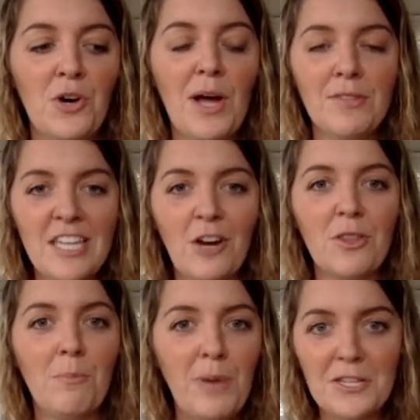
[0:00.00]
I would say are
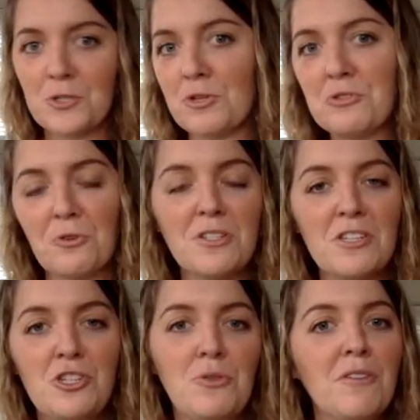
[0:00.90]
the best
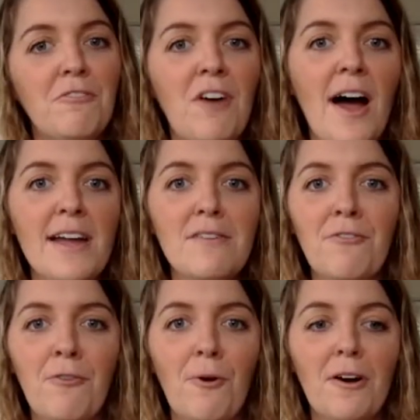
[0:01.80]
resources you could find
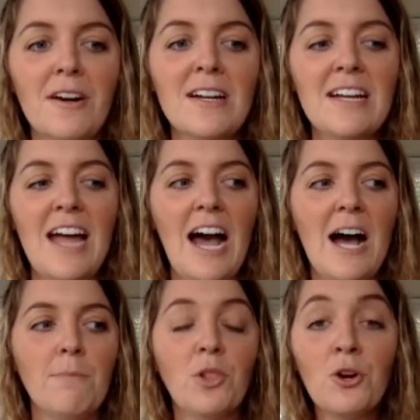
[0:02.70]
for
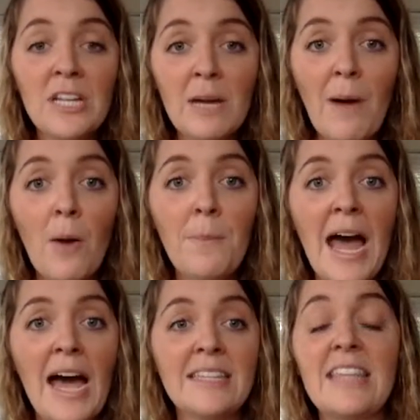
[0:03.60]
learning about bats.